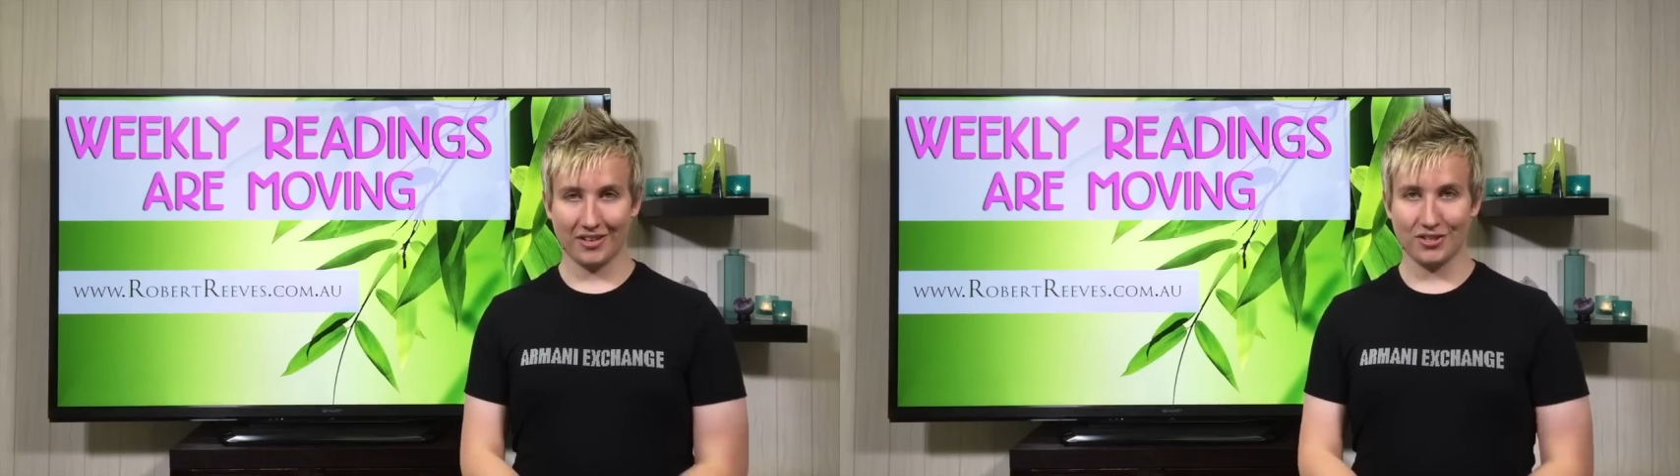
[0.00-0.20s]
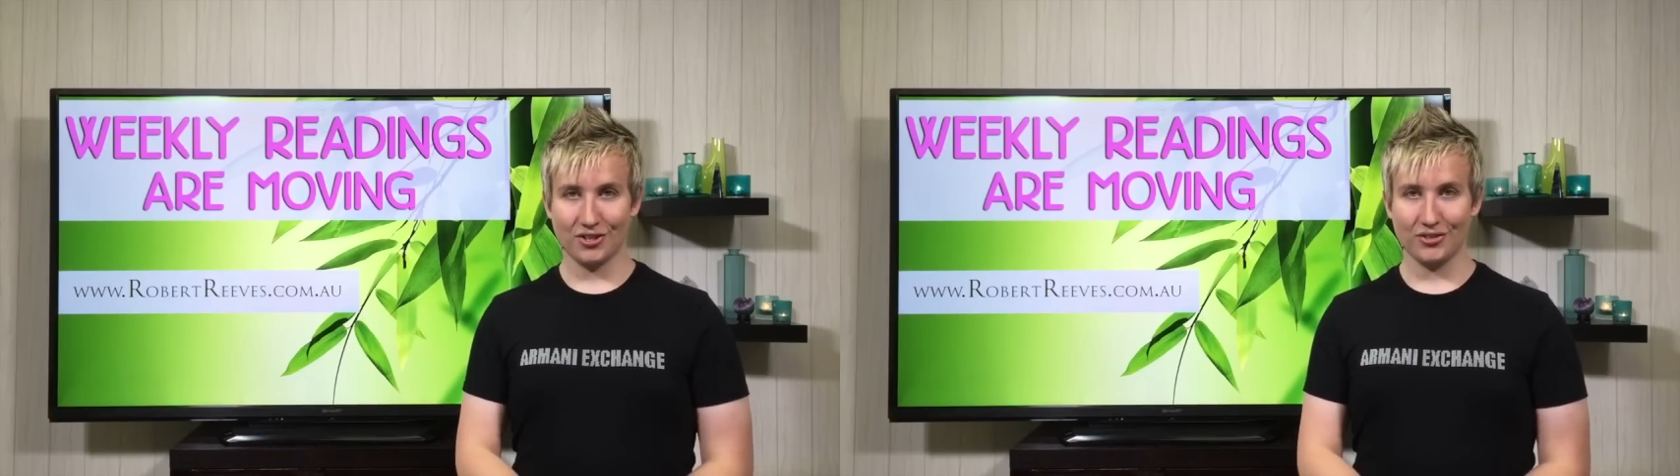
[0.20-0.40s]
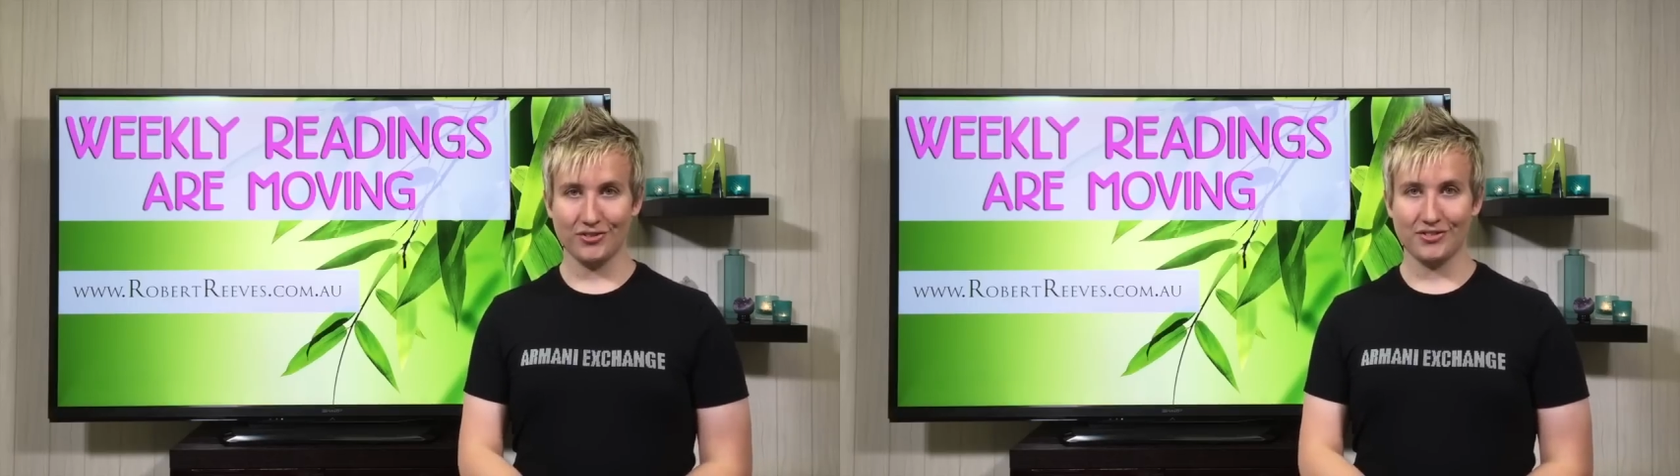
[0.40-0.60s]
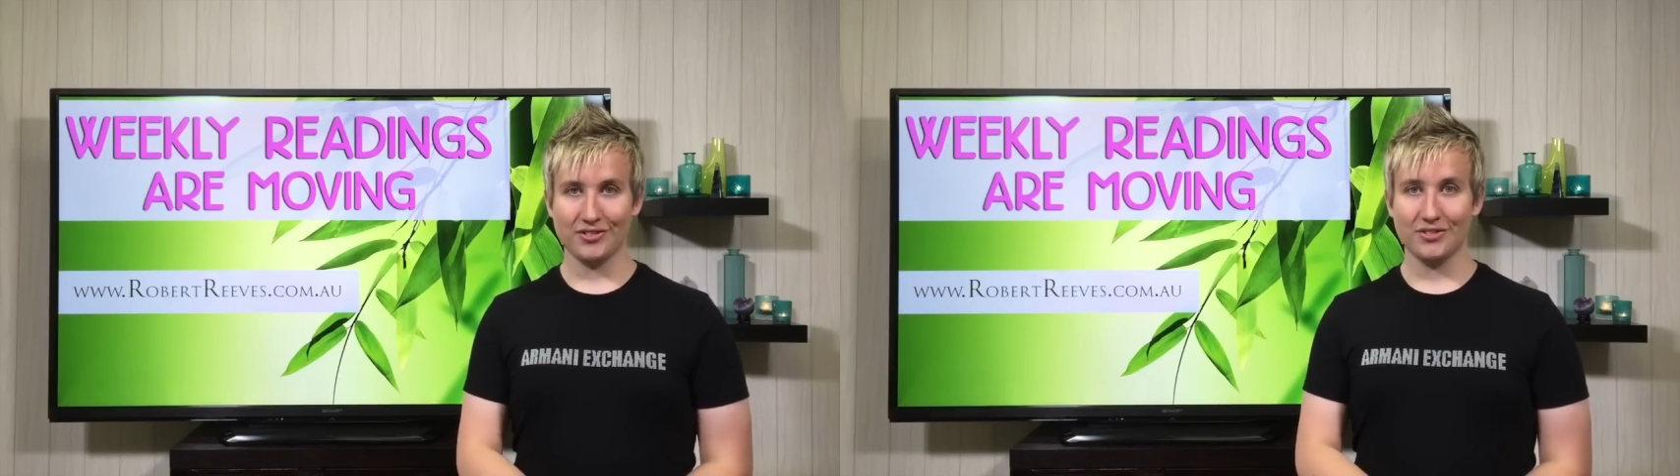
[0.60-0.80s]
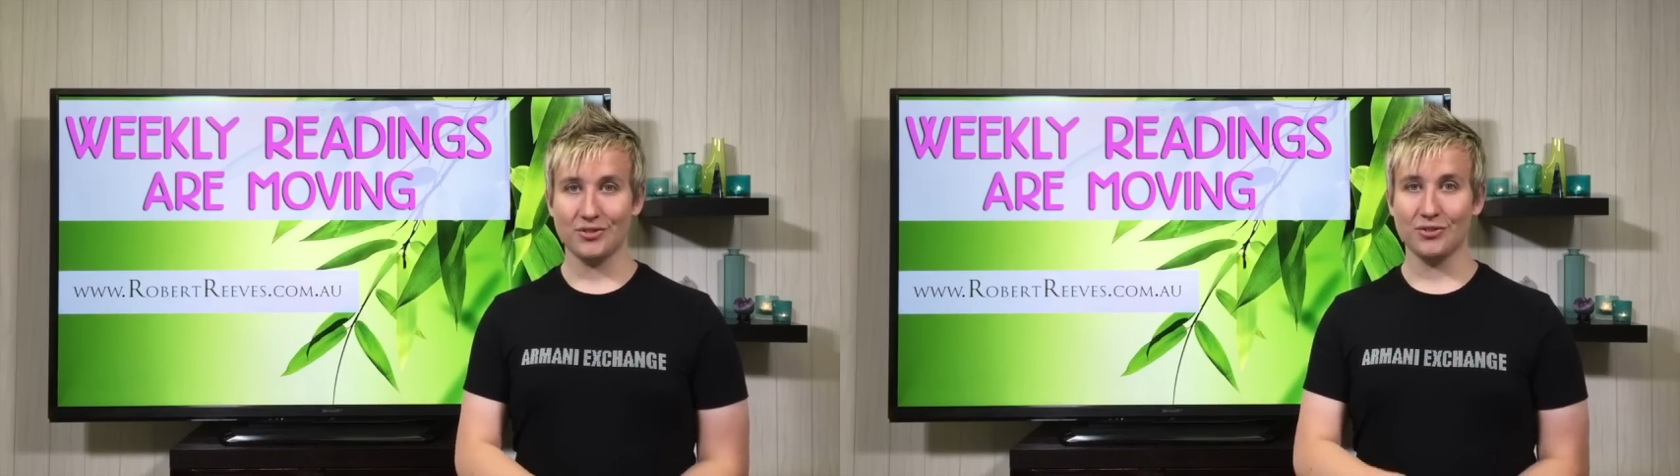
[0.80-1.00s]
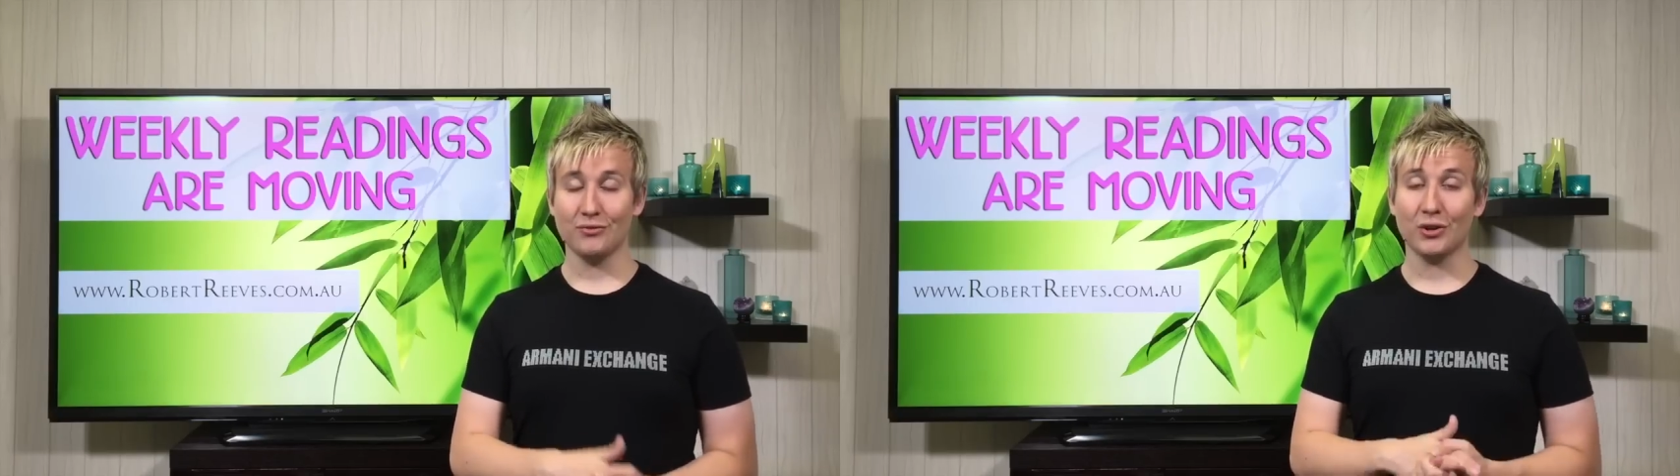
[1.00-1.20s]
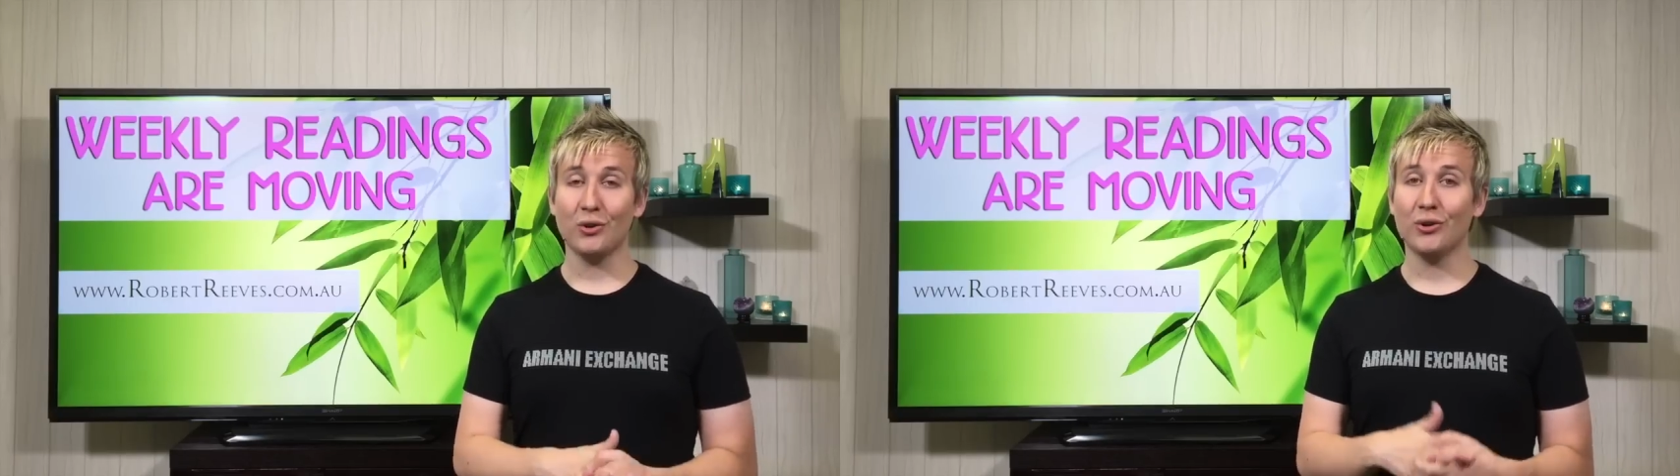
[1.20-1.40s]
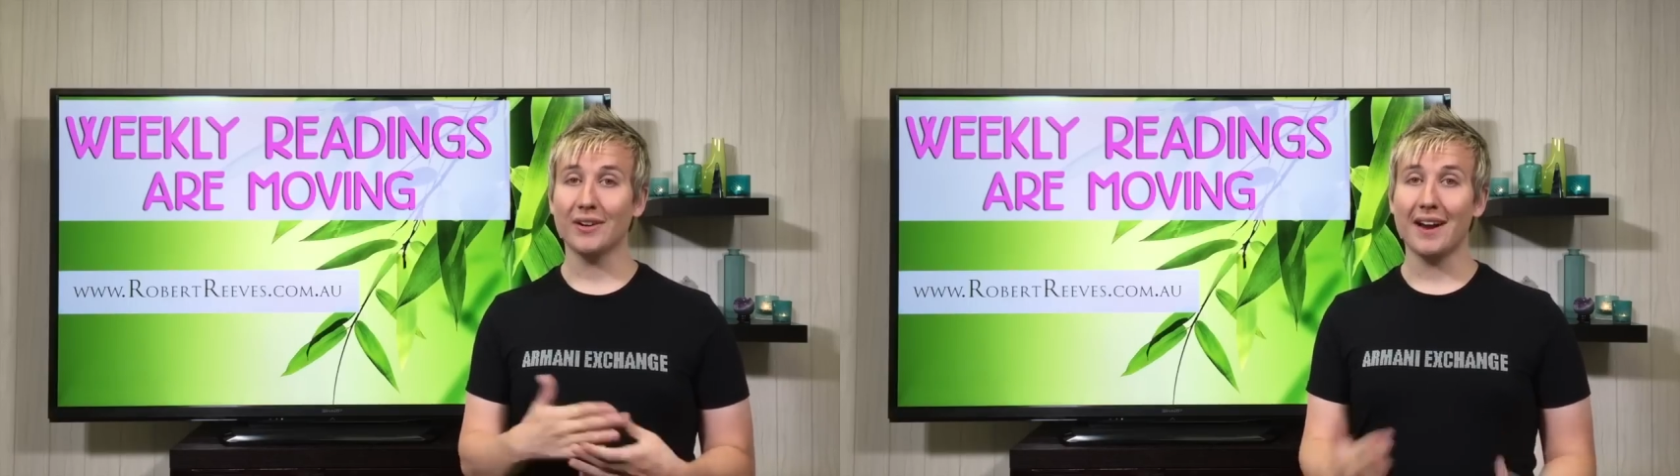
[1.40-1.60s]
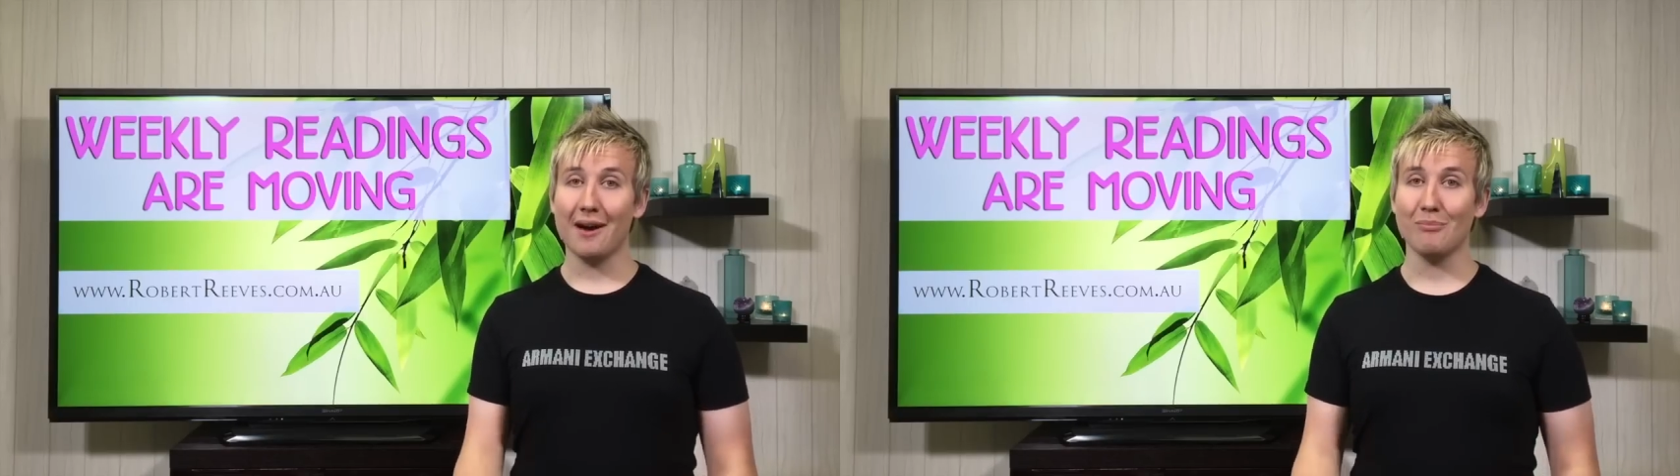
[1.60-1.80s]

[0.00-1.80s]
choose to record and